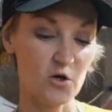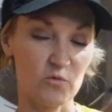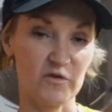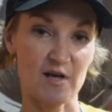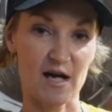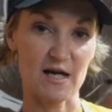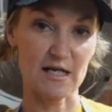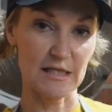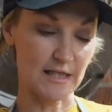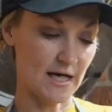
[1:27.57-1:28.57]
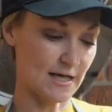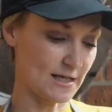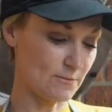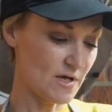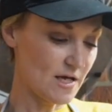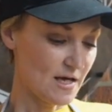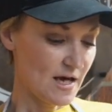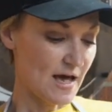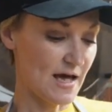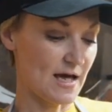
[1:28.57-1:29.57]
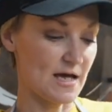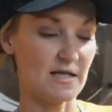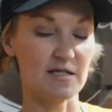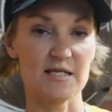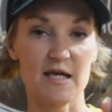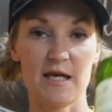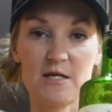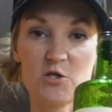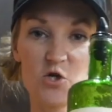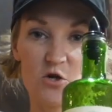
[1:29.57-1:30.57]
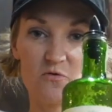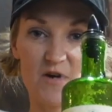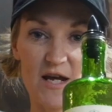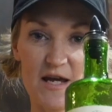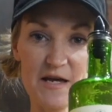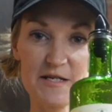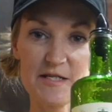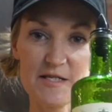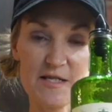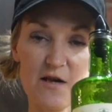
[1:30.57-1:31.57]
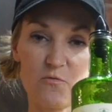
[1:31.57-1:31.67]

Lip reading: We've got a lime and Ancho Reyes.